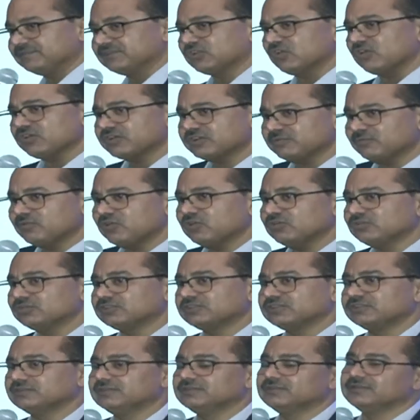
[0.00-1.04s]
talk about
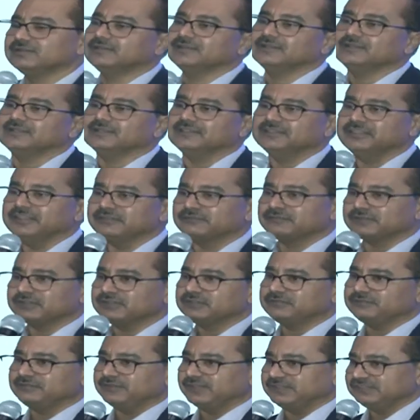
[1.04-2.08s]

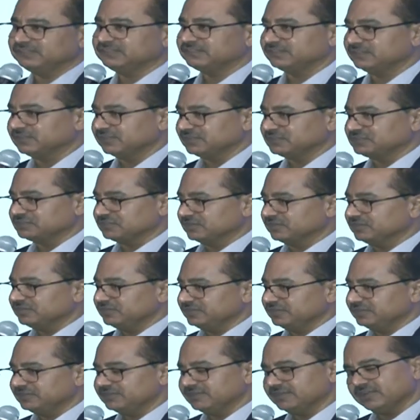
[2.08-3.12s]
different phases in our
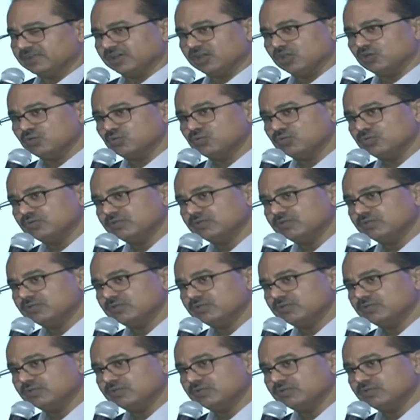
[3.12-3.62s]
journey and how